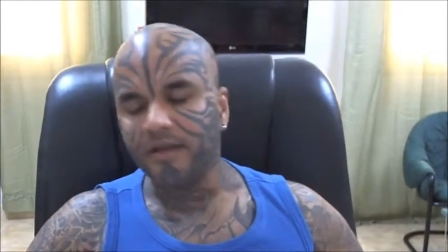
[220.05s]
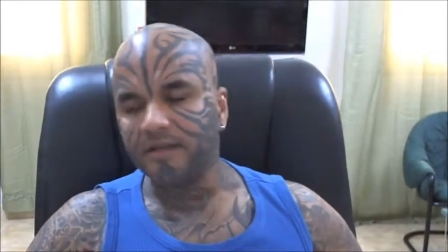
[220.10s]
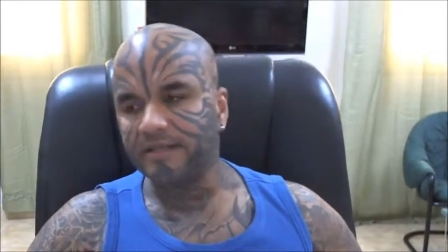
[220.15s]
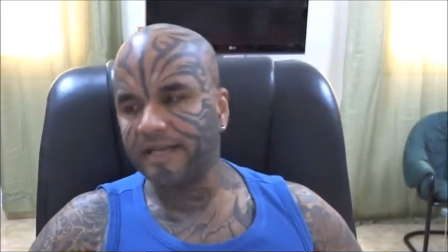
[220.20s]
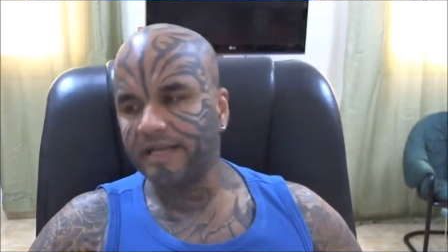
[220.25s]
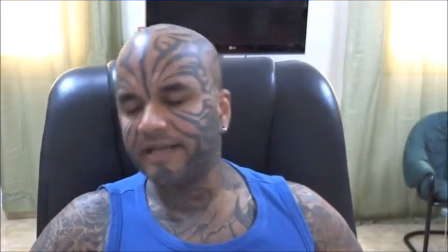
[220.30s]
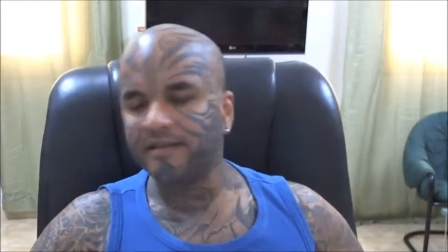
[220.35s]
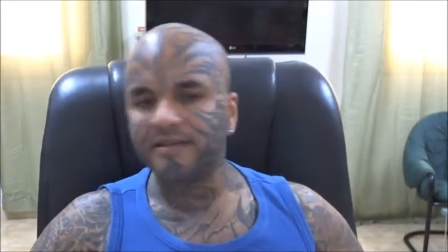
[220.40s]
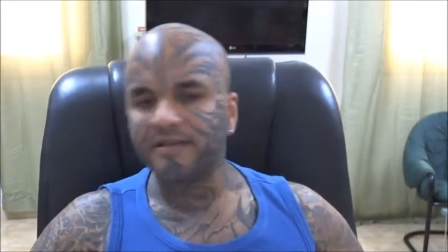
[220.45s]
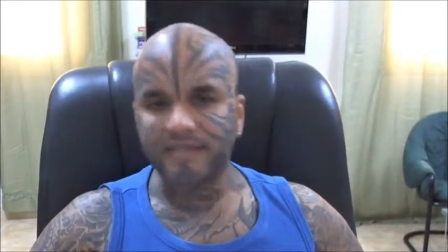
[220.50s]

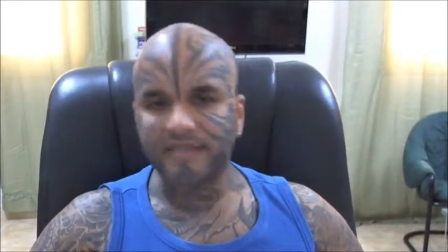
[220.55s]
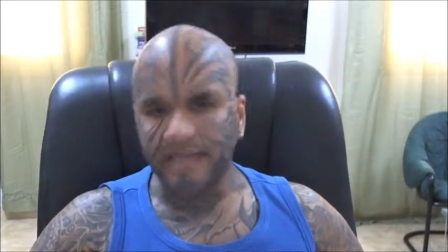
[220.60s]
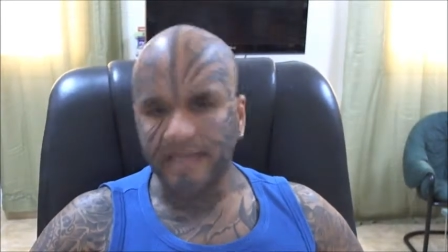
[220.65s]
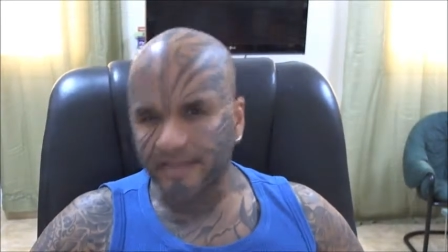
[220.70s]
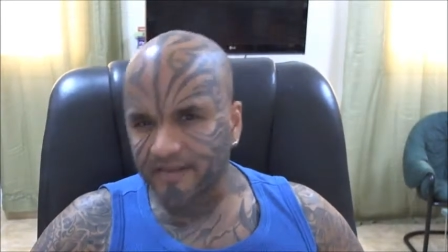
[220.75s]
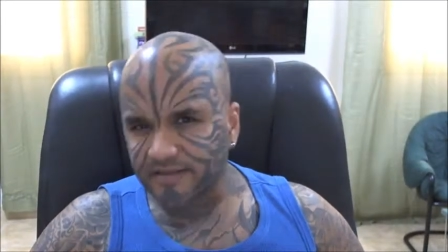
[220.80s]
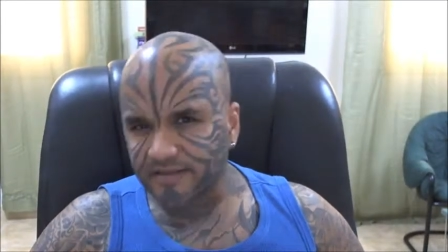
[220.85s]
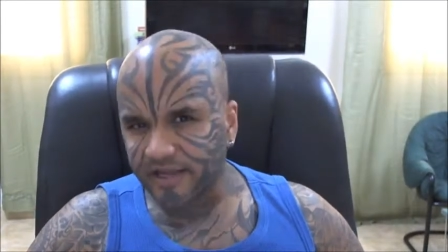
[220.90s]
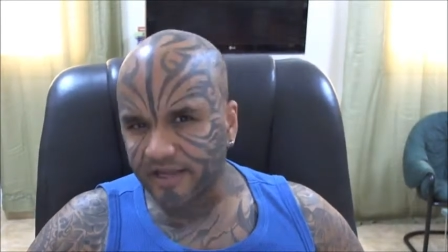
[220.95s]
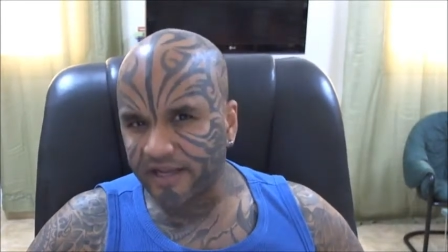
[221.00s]
take the
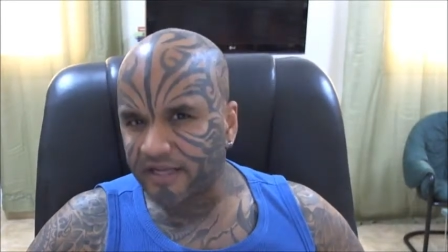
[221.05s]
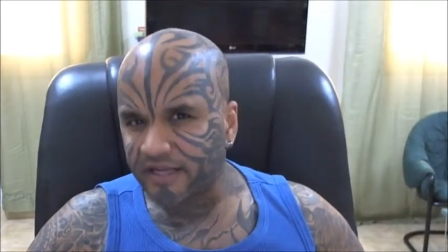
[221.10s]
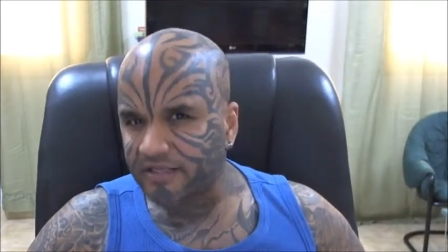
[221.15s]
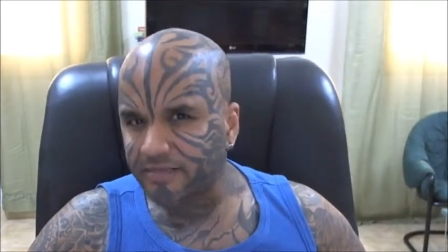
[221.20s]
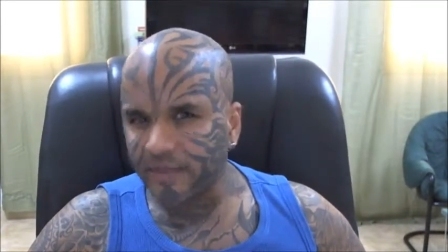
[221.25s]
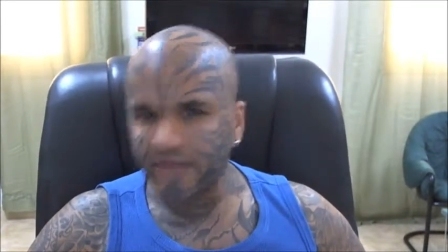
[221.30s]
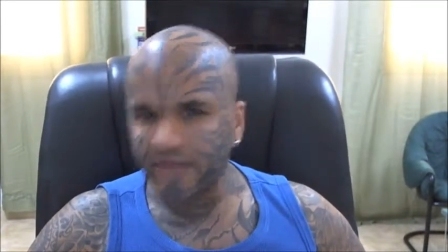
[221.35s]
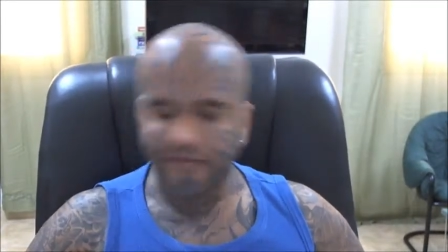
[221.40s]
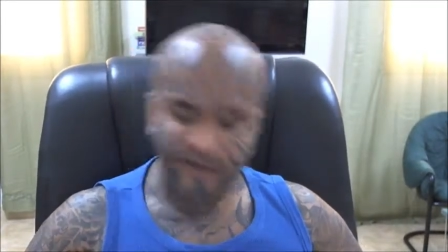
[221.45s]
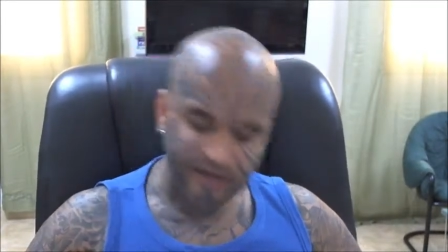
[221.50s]
center stage,
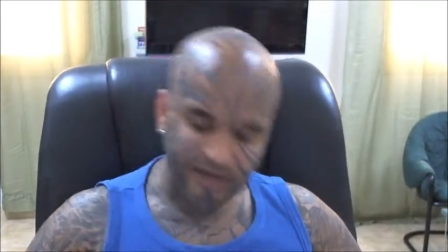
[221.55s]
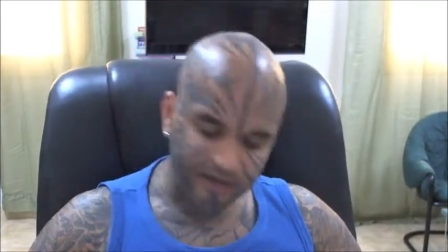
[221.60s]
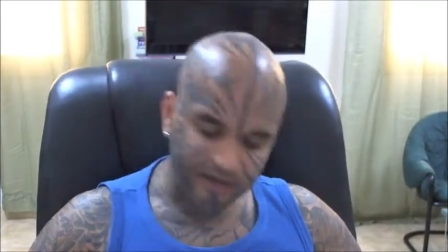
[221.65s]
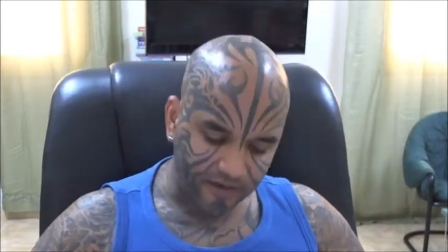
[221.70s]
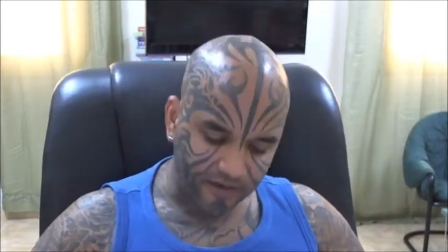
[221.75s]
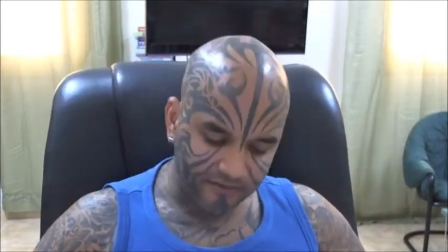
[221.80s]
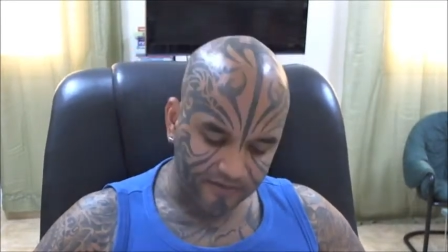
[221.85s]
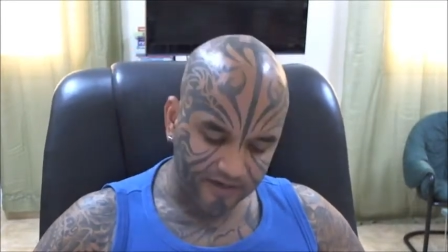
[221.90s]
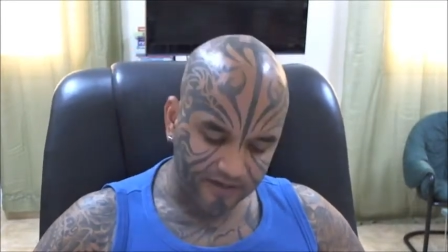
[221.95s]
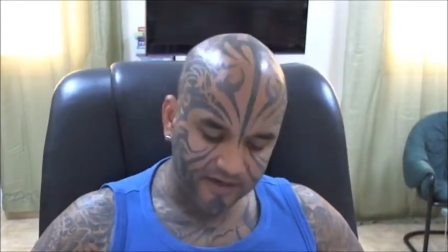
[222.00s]
be very
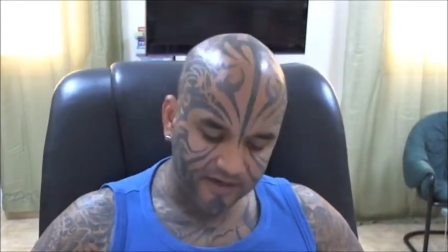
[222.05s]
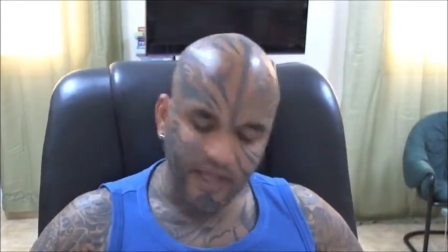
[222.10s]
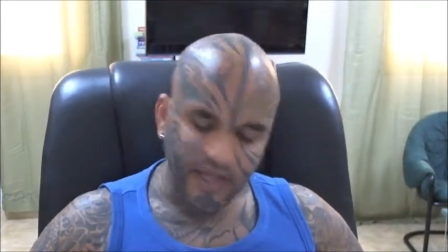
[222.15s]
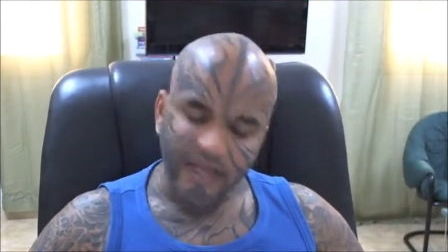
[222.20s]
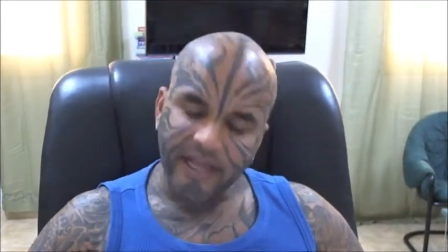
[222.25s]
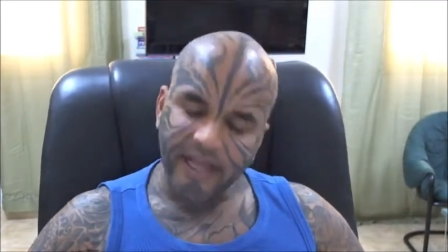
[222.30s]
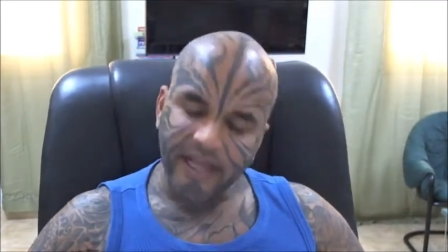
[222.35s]
confident.